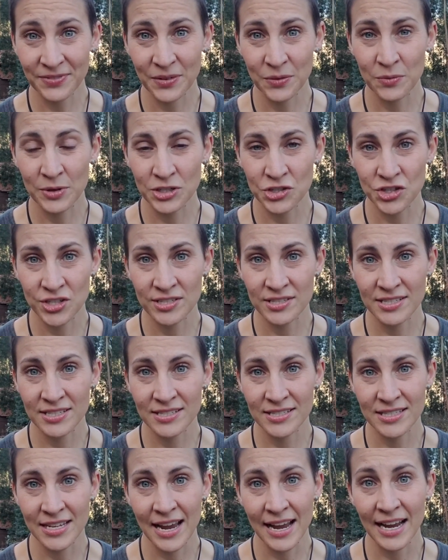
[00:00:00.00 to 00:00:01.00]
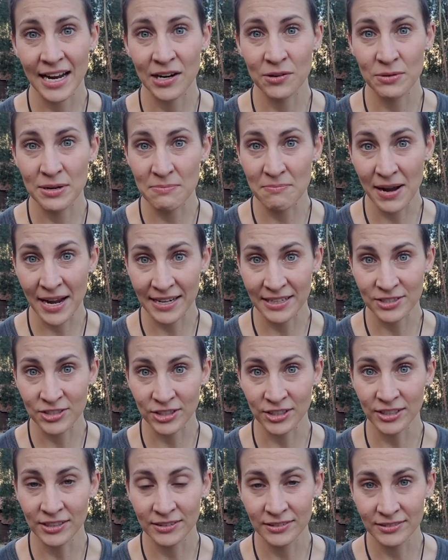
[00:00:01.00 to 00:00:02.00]
which is to say a
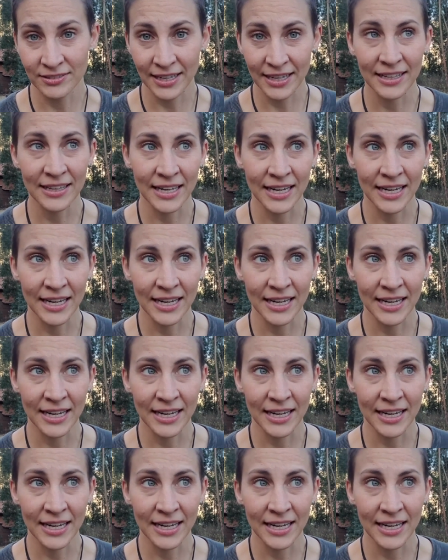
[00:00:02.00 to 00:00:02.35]
reminder, right?